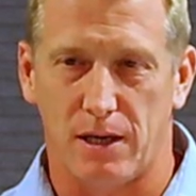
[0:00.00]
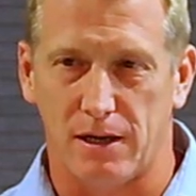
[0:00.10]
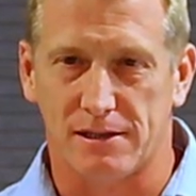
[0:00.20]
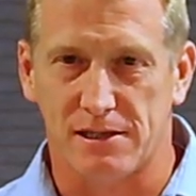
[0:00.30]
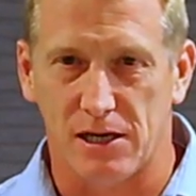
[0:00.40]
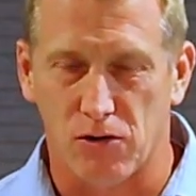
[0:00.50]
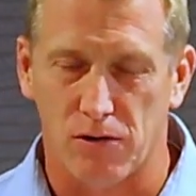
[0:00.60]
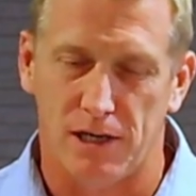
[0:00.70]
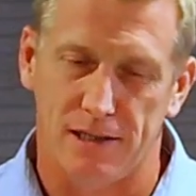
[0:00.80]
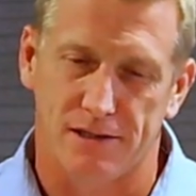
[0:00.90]
a
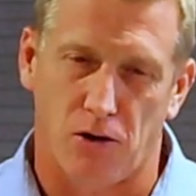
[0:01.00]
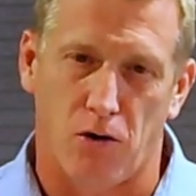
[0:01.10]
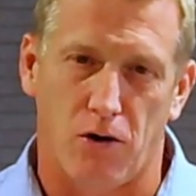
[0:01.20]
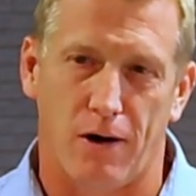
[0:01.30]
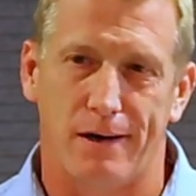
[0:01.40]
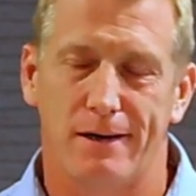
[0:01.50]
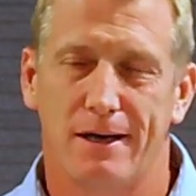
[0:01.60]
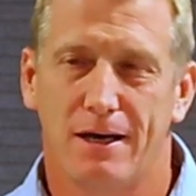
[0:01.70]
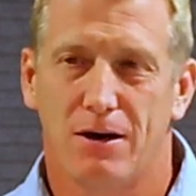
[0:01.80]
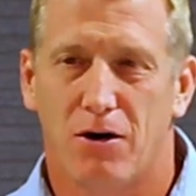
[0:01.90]
series on
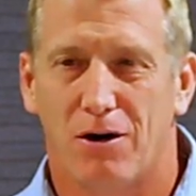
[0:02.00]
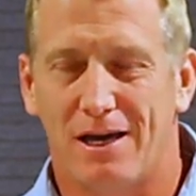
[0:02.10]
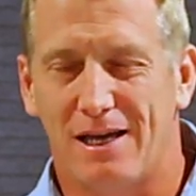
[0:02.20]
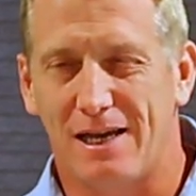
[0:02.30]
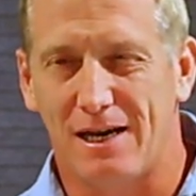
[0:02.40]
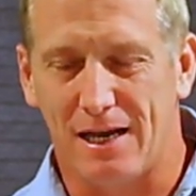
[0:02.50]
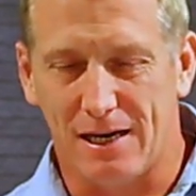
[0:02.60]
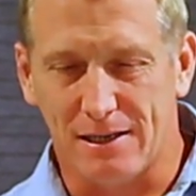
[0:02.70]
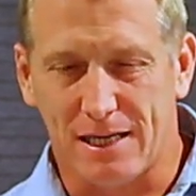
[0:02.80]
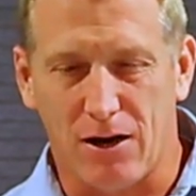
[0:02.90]
it, it, it,
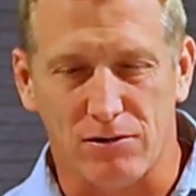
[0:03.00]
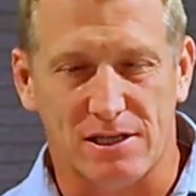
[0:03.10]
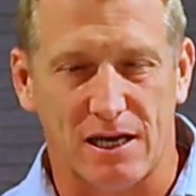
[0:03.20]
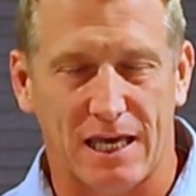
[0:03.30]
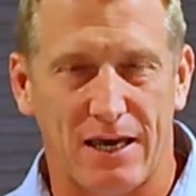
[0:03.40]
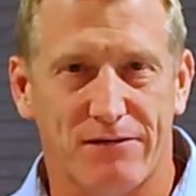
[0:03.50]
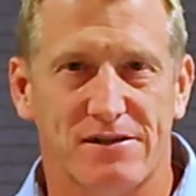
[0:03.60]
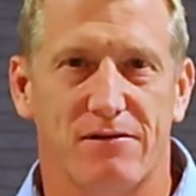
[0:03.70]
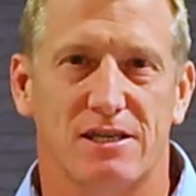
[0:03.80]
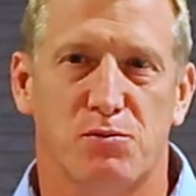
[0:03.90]
entails the gifts
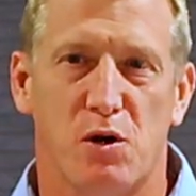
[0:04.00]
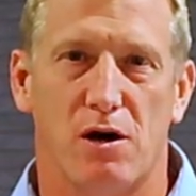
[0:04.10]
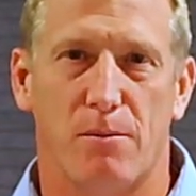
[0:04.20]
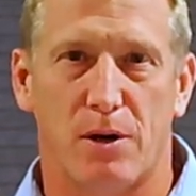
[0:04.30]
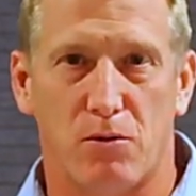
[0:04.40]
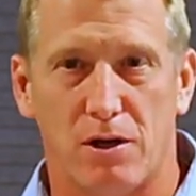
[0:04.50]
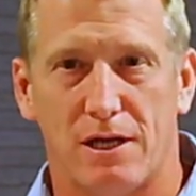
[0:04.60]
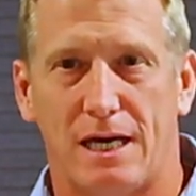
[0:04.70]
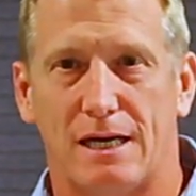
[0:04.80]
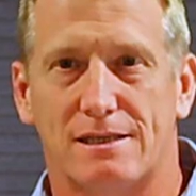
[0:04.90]
of the Spirit, but
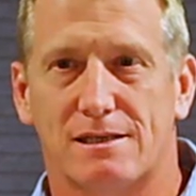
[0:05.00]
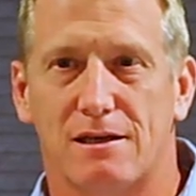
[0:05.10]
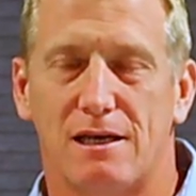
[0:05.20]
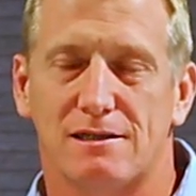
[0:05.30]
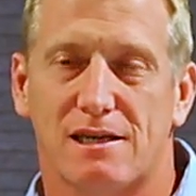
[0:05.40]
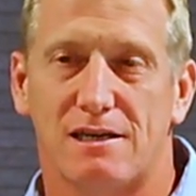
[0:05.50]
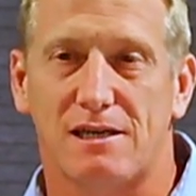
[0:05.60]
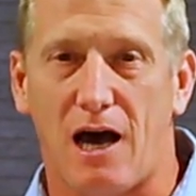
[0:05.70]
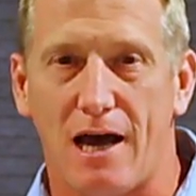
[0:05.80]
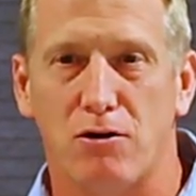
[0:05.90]
really it's, it's
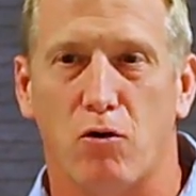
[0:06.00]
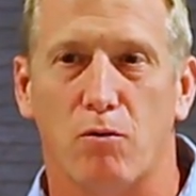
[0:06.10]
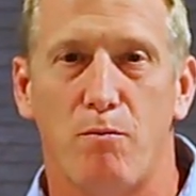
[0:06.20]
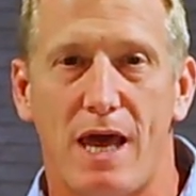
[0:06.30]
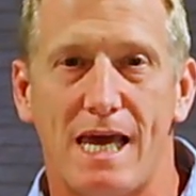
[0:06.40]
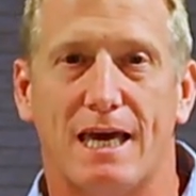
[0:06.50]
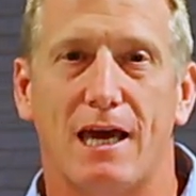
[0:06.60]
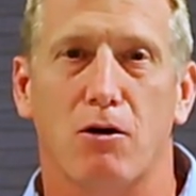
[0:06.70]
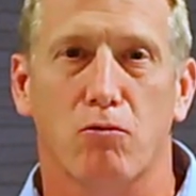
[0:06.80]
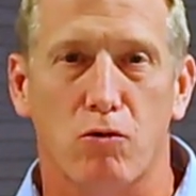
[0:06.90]
entitled
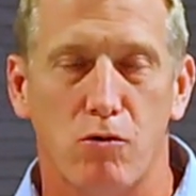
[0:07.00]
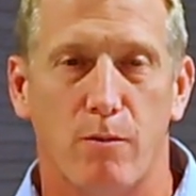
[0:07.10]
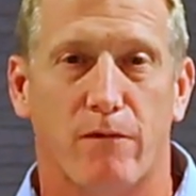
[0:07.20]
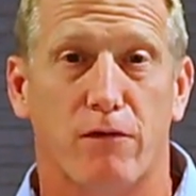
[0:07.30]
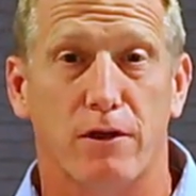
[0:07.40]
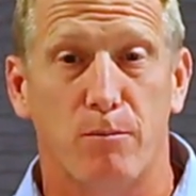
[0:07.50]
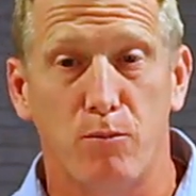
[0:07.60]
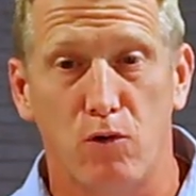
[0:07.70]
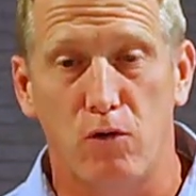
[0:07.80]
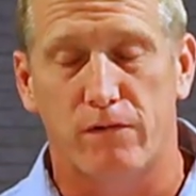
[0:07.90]
Making Room for the
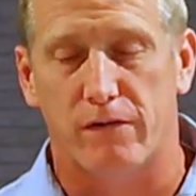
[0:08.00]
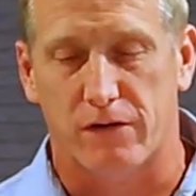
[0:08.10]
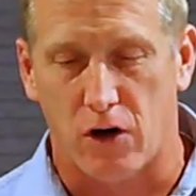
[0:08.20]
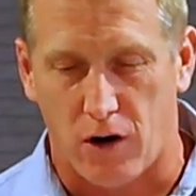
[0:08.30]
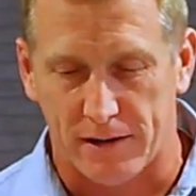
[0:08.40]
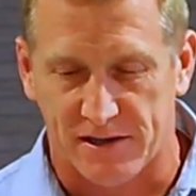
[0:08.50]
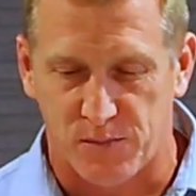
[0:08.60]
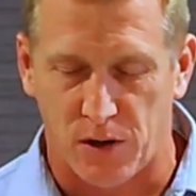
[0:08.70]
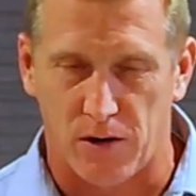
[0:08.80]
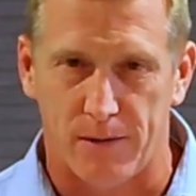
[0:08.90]
Move of God's
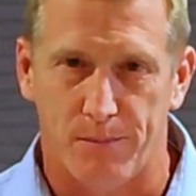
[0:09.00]
Spirit.